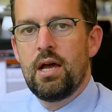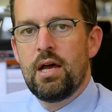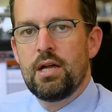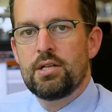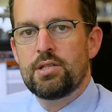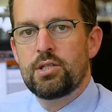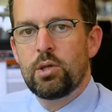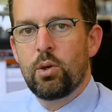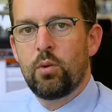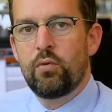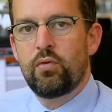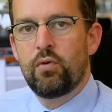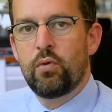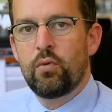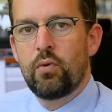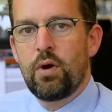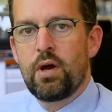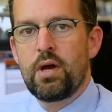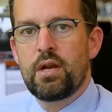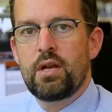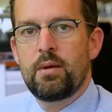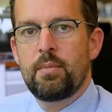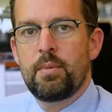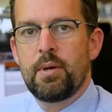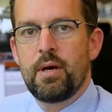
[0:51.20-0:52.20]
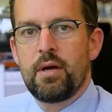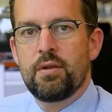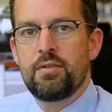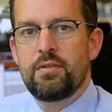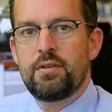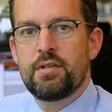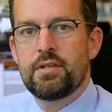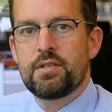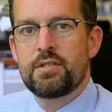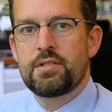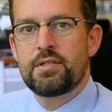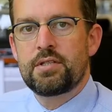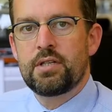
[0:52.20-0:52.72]
And so if we're right about
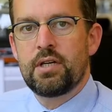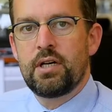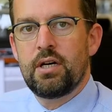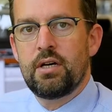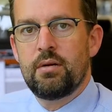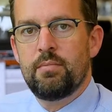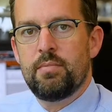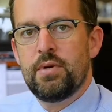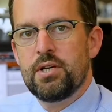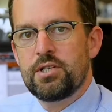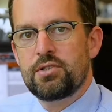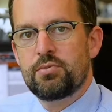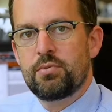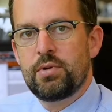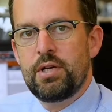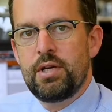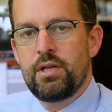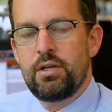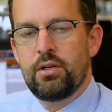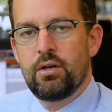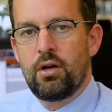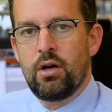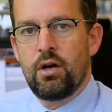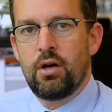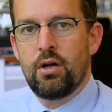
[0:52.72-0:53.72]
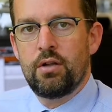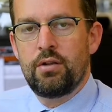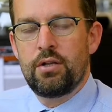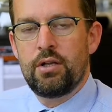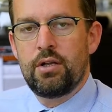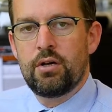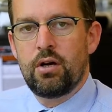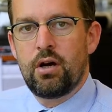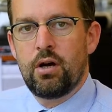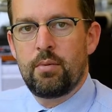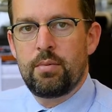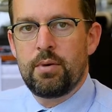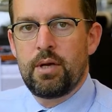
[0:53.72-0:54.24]
this misread on
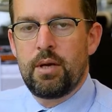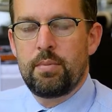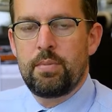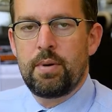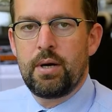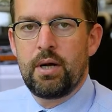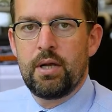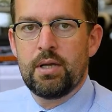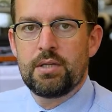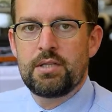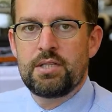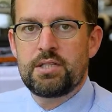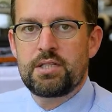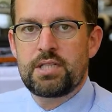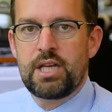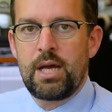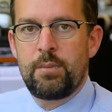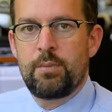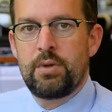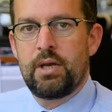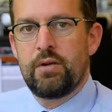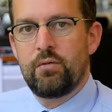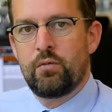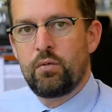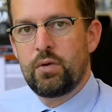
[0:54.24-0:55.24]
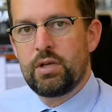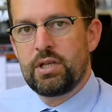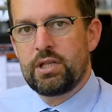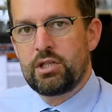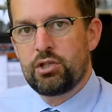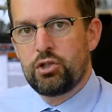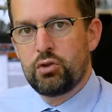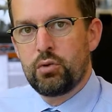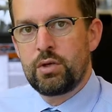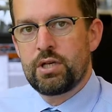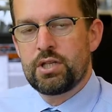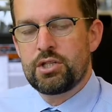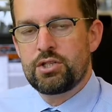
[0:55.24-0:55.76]
the RBA policy statement, and if we
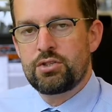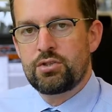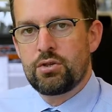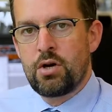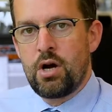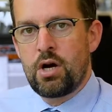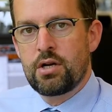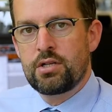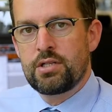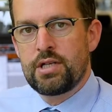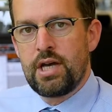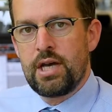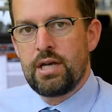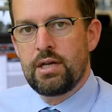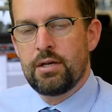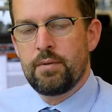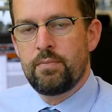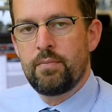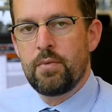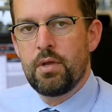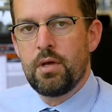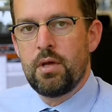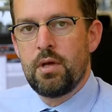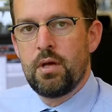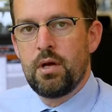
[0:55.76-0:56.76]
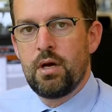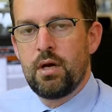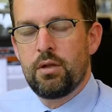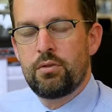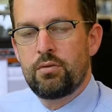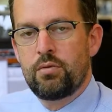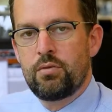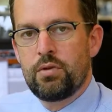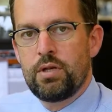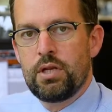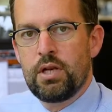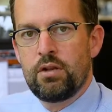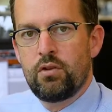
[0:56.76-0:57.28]
do get strong data
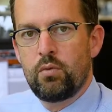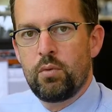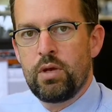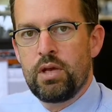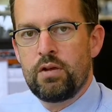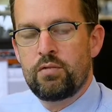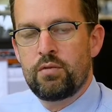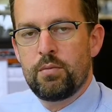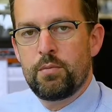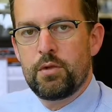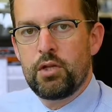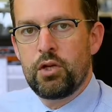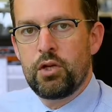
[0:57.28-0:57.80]
through the end of the week from the